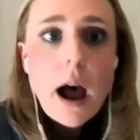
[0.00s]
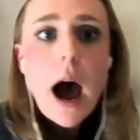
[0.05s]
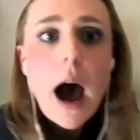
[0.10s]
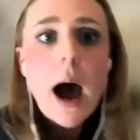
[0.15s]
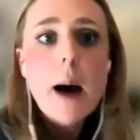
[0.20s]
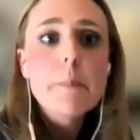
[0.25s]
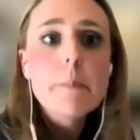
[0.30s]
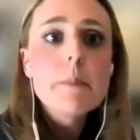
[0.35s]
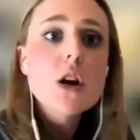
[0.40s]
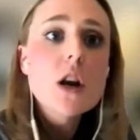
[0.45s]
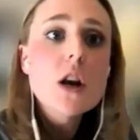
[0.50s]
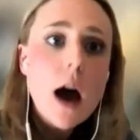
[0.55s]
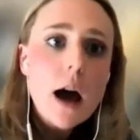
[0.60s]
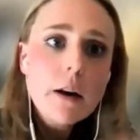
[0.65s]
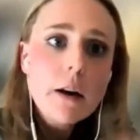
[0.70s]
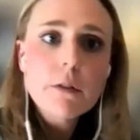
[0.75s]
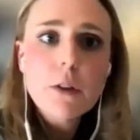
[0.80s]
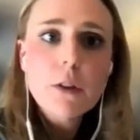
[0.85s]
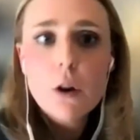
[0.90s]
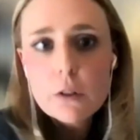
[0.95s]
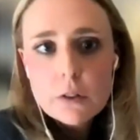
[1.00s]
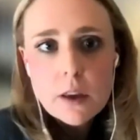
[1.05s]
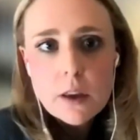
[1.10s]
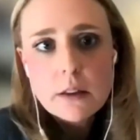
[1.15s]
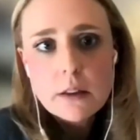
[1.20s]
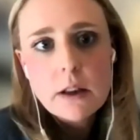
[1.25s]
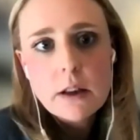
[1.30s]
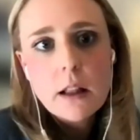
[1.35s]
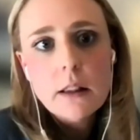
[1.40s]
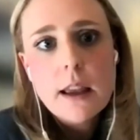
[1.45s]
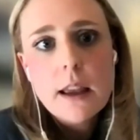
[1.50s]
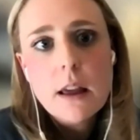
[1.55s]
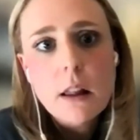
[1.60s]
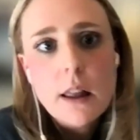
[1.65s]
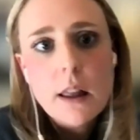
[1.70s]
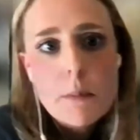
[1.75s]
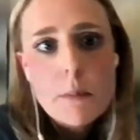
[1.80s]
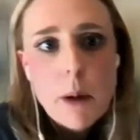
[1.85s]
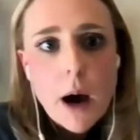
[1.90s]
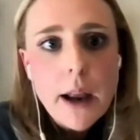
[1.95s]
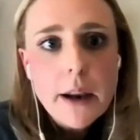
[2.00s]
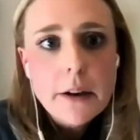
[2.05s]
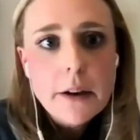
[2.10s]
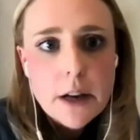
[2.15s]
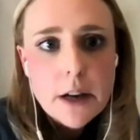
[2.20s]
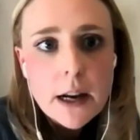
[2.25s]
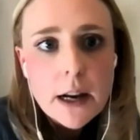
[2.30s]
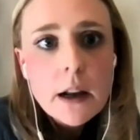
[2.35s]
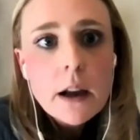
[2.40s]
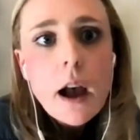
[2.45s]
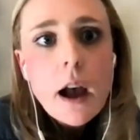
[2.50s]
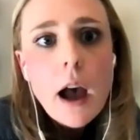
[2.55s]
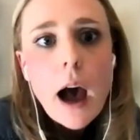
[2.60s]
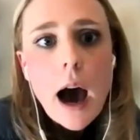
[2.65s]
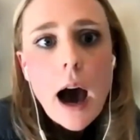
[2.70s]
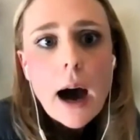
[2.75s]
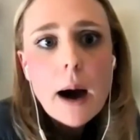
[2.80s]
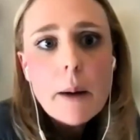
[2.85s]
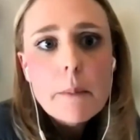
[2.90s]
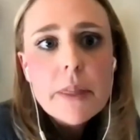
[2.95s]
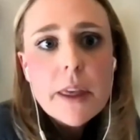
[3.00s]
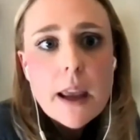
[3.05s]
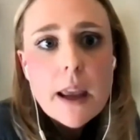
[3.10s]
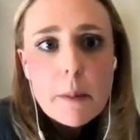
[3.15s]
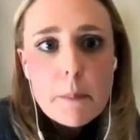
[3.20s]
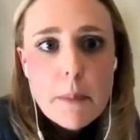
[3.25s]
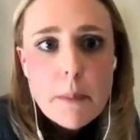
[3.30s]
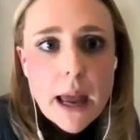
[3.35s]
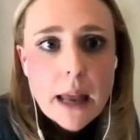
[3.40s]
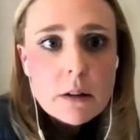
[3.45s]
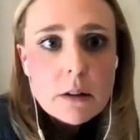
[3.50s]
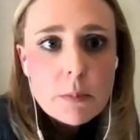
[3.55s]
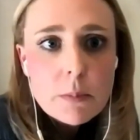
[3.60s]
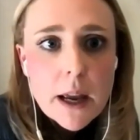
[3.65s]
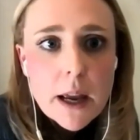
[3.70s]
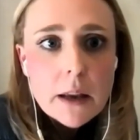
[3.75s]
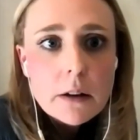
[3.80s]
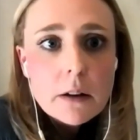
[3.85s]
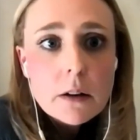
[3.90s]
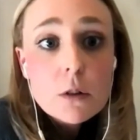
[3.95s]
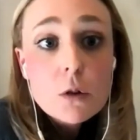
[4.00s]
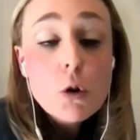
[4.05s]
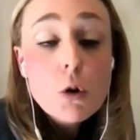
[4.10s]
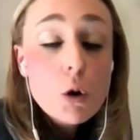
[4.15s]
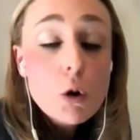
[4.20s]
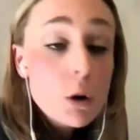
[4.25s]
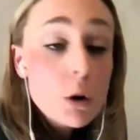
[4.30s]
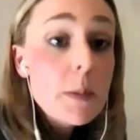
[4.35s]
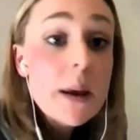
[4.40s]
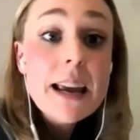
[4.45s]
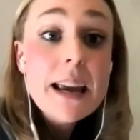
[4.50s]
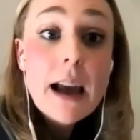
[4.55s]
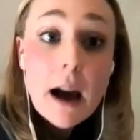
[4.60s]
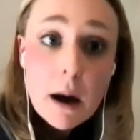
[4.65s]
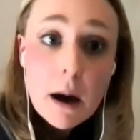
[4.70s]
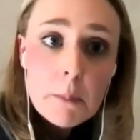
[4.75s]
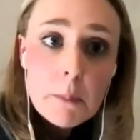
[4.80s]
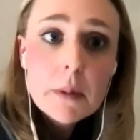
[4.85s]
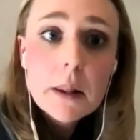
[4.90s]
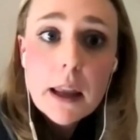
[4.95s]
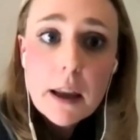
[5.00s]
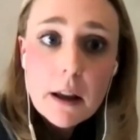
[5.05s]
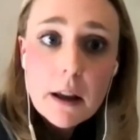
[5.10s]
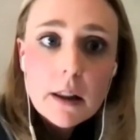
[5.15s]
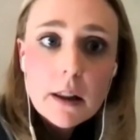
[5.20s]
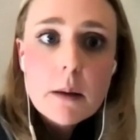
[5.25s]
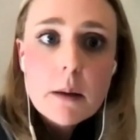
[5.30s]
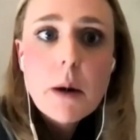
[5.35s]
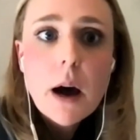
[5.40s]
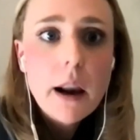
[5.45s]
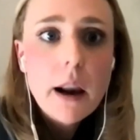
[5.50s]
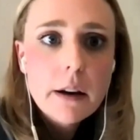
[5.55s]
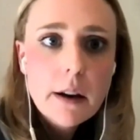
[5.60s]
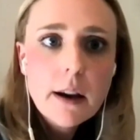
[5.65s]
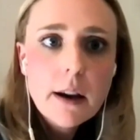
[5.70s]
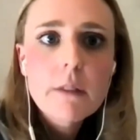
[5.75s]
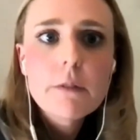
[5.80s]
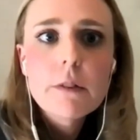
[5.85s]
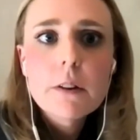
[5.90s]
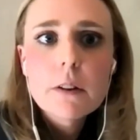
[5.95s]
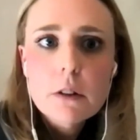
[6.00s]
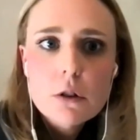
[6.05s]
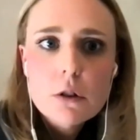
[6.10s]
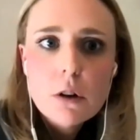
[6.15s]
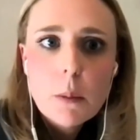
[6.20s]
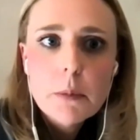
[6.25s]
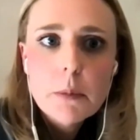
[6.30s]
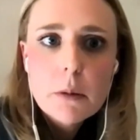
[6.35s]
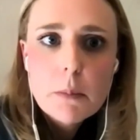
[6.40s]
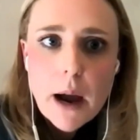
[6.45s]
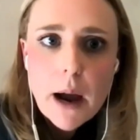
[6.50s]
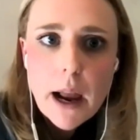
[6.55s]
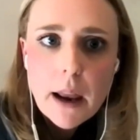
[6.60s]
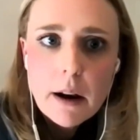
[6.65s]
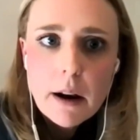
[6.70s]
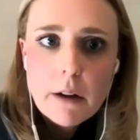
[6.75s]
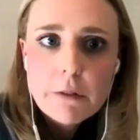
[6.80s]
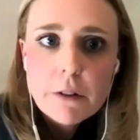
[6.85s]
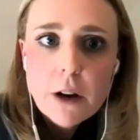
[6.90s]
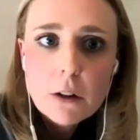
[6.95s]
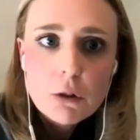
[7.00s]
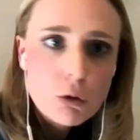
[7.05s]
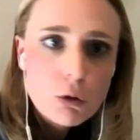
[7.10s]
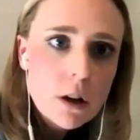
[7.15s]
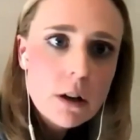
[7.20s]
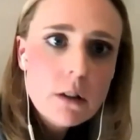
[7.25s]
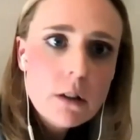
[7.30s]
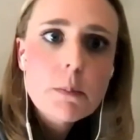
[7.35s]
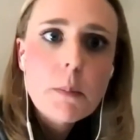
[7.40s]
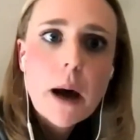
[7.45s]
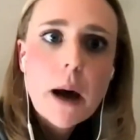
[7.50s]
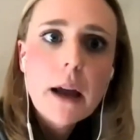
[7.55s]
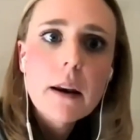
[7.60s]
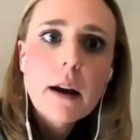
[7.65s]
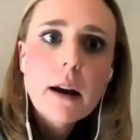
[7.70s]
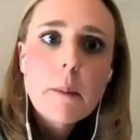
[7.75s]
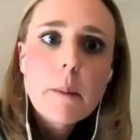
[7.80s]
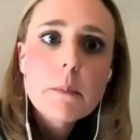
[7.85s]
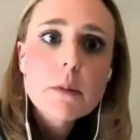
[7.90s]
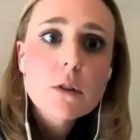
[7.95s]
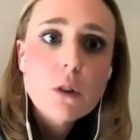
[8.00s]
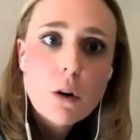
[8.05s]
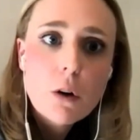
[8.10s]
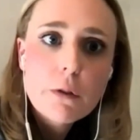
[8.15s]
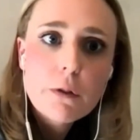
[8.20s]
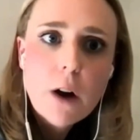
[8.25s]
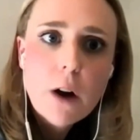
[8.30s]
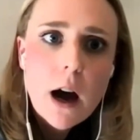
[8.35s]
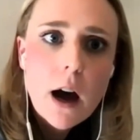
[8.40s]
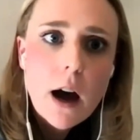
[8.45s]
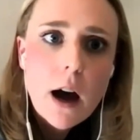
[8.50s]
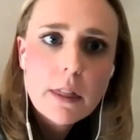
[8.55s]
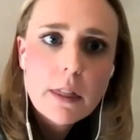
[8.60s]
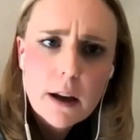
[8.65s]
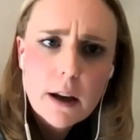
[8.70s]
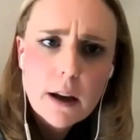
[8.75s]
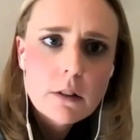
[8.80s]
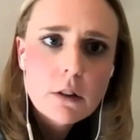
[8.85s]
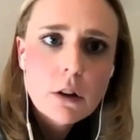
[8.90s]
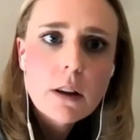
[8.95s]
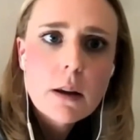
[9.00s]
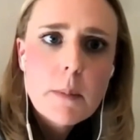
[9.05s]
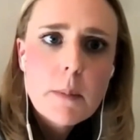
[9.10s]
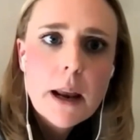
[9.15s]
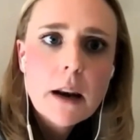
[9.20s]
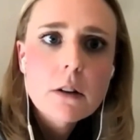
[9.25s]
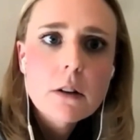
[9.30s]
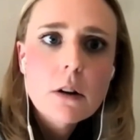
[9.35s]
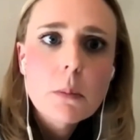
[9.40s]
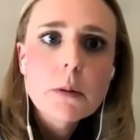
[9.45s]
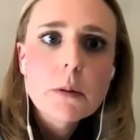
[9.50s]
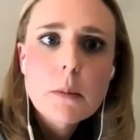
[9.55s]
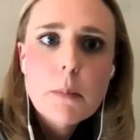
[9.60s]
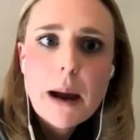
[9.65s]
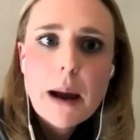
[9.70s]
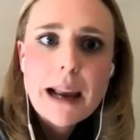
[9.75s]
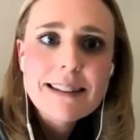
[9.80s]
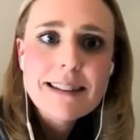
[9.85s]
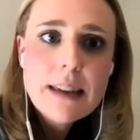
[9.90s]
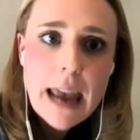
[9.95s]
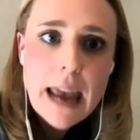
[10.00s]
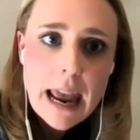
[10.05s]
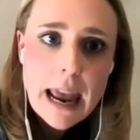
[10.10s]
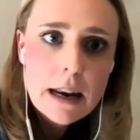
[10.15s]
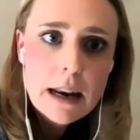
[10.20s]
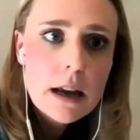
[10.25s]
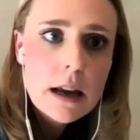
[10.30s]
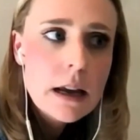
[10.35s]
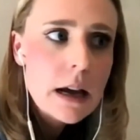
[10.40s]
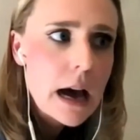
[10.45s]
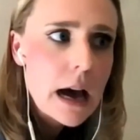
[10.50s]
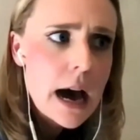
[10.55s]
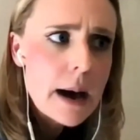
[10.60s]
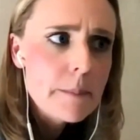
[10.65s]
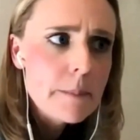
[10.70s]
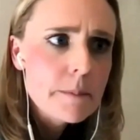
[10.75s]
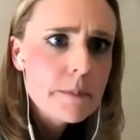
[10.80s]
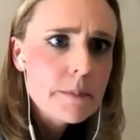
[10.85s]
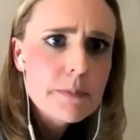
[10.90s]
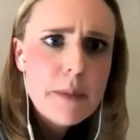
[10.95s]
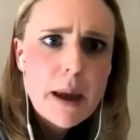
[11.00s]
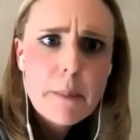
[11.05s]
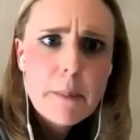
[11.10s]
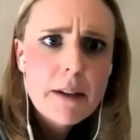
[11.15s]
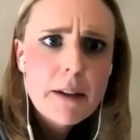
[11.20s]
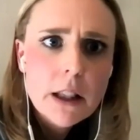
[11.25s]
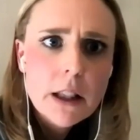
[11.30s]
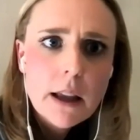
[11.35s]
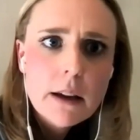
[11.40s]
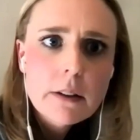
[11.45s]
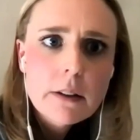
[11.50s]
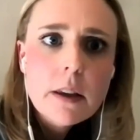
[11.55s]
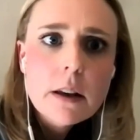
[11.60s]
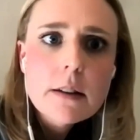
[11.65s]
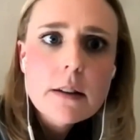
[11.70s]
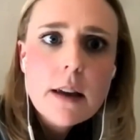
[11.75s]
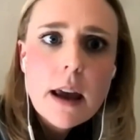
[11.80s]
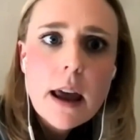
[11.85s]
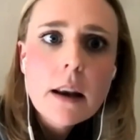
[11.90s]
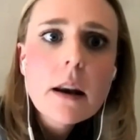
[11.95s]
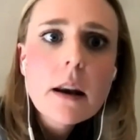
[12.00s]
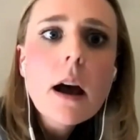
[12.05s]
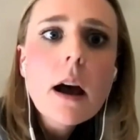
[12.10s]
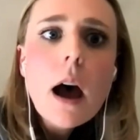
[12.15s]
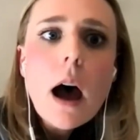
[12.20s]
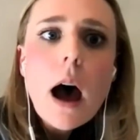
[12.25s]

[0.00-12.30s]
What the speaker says: None of those things are legally binding. The amendment could become legally binding if it's adopted by enough countries, but so far I think it's only been adopted by 10, maybe even less than 10.